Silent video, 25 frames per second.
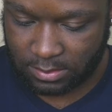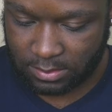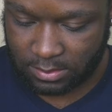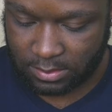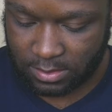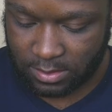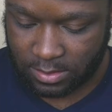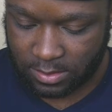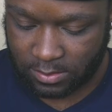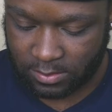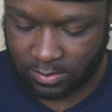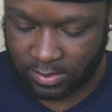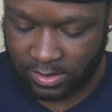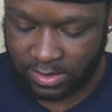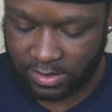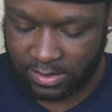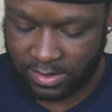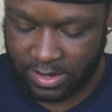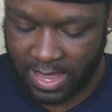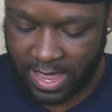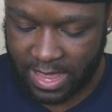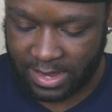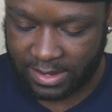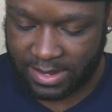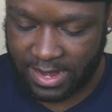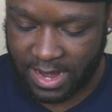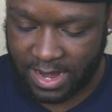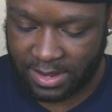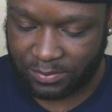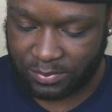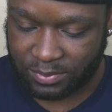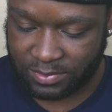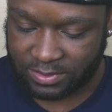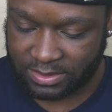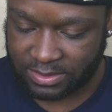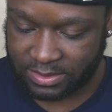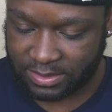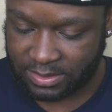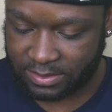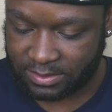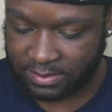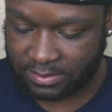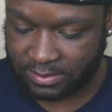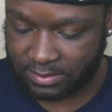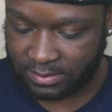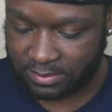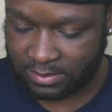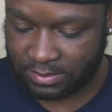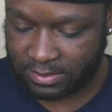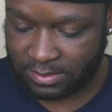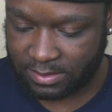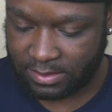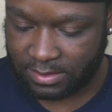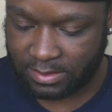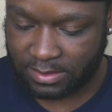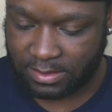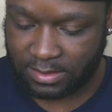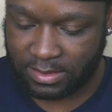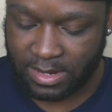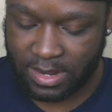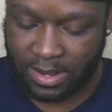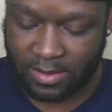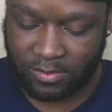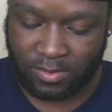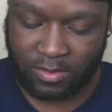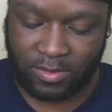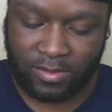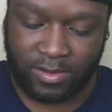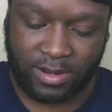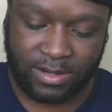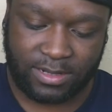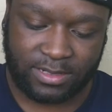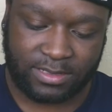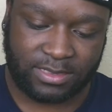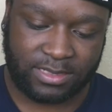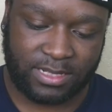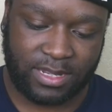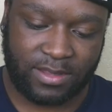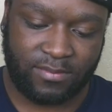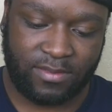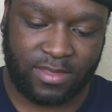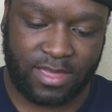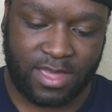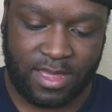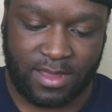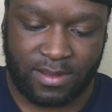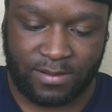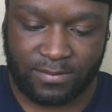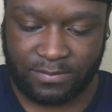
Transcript: Oh wait, at 9%. And we'll go ahead and save that.